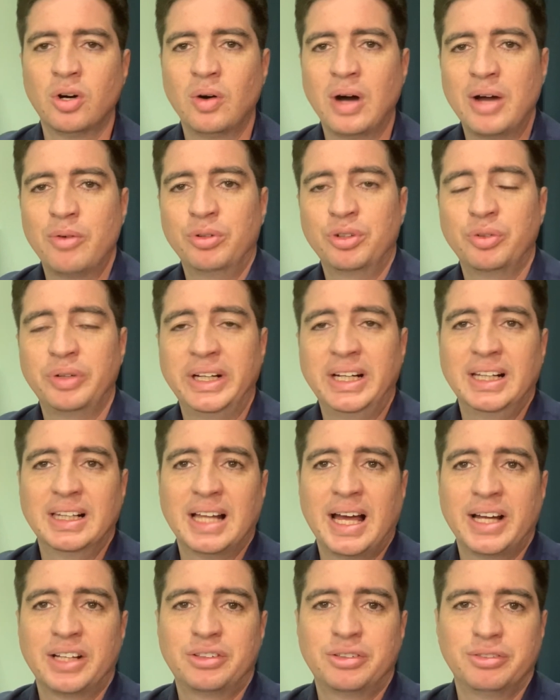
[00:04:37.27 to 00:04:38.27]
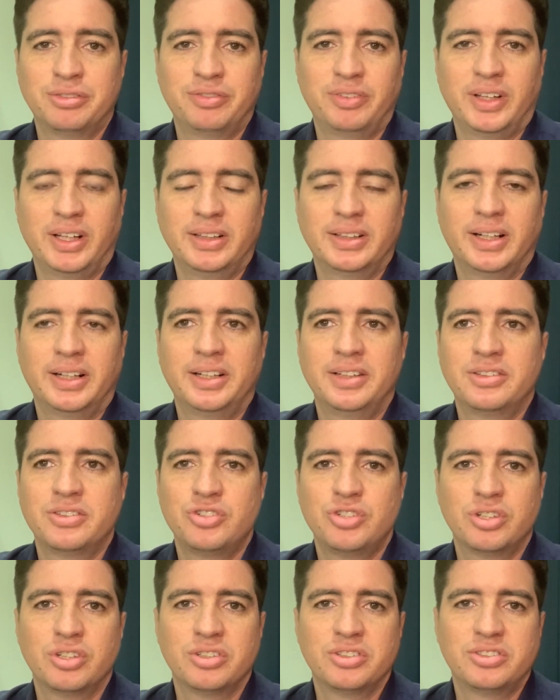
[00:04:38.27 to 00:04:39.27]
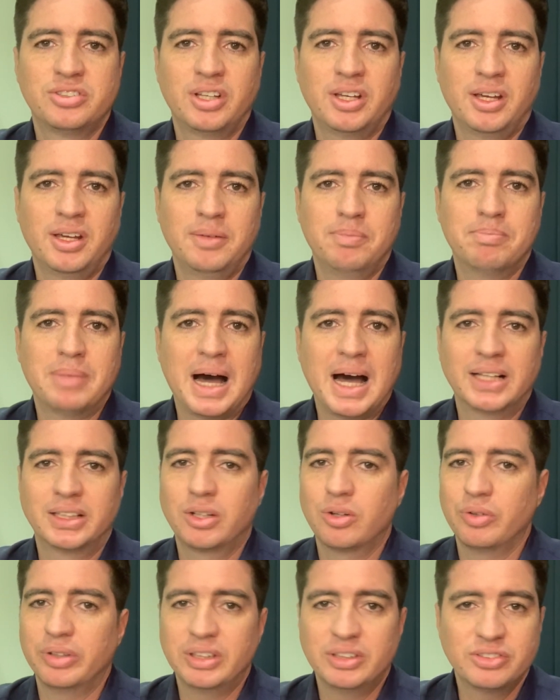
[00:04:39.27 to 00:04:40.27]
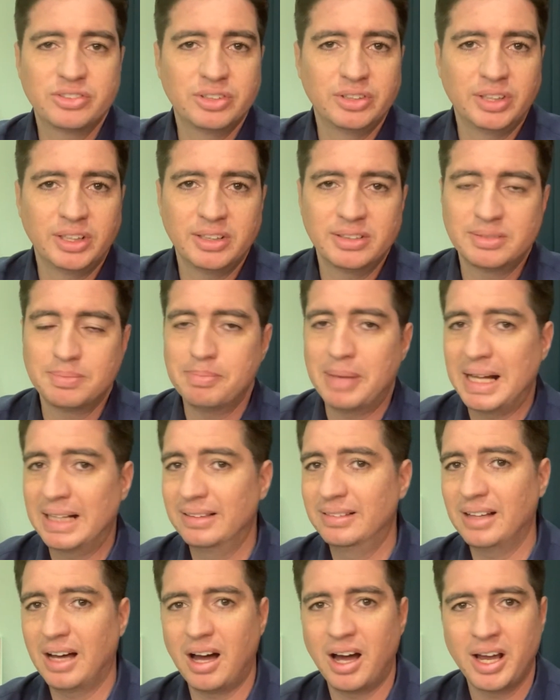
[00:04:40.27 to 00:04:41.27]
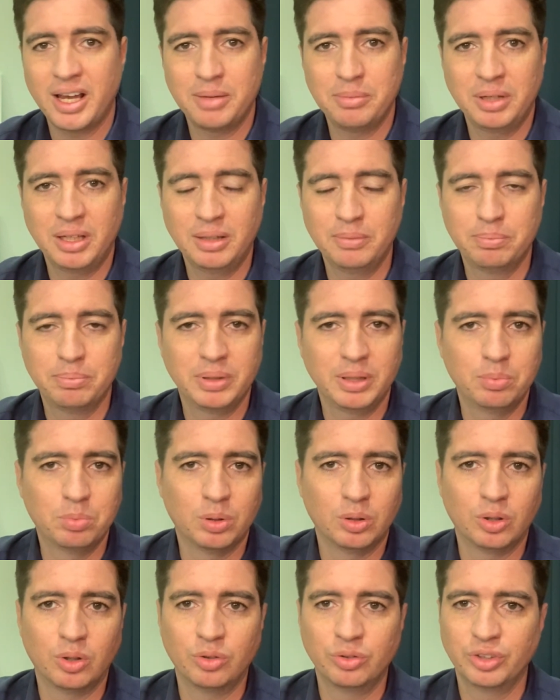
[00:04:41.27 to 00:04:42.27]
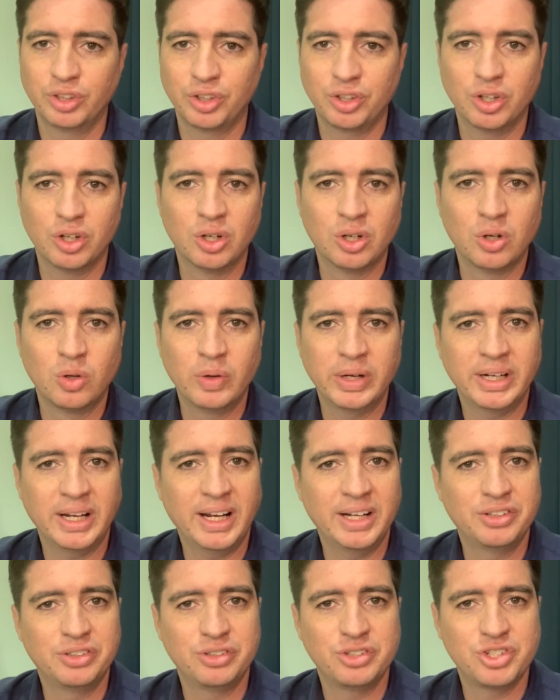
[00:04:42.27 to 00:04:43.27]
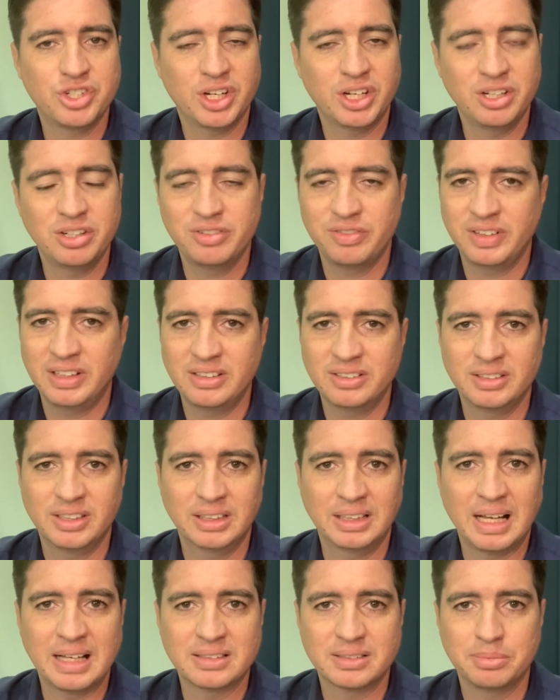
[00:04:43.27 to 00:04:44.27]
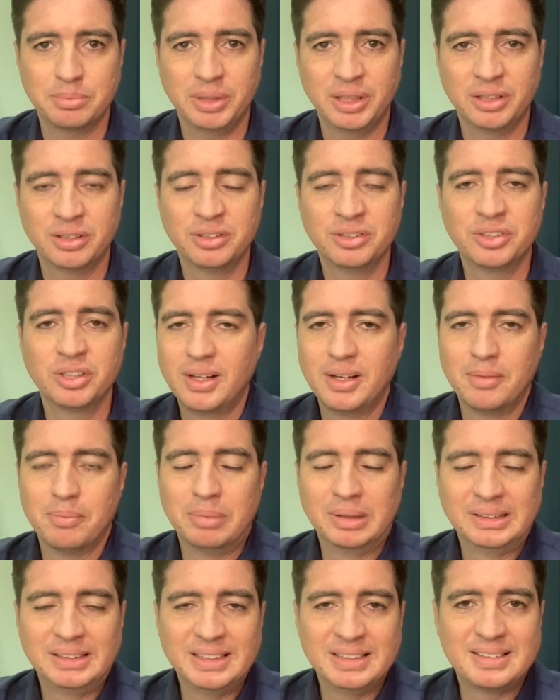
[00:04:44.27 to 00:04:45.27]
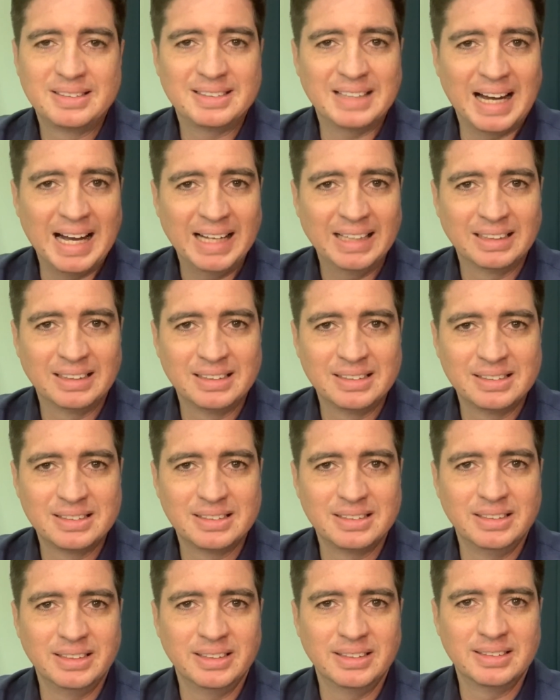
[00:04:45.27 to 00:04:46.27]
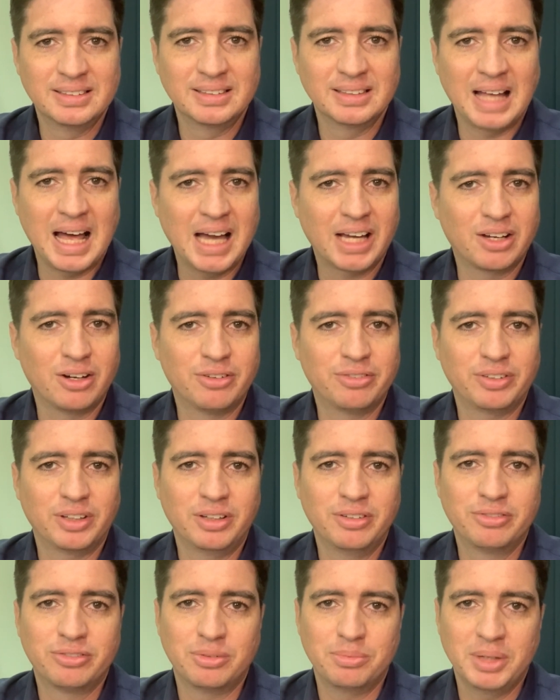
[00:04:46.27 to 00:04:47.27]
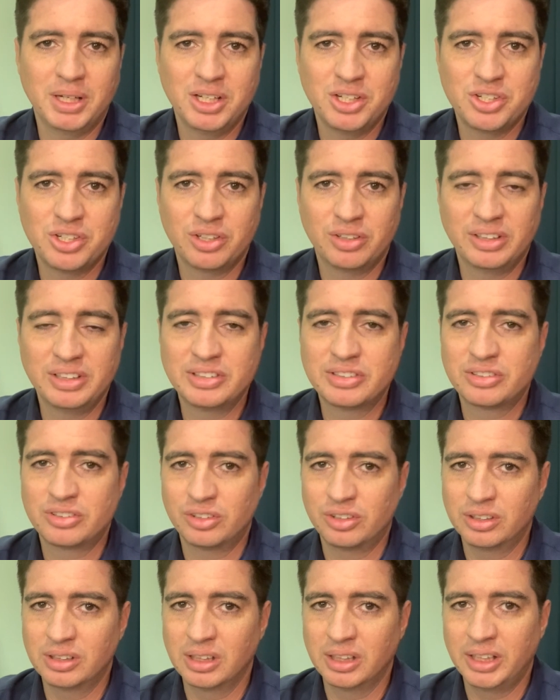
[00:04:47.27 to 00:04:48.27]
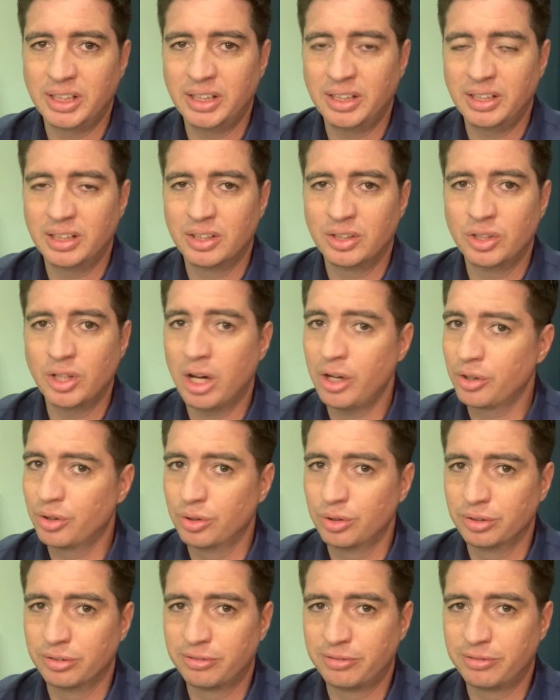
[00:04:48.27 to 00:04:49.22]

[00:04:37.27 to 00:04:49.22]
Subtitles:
I would really like to think that it's just a bad coincidence, bad timing, people on the go and had to change things in the last minute. But this silence, this lack of information is certainly not good.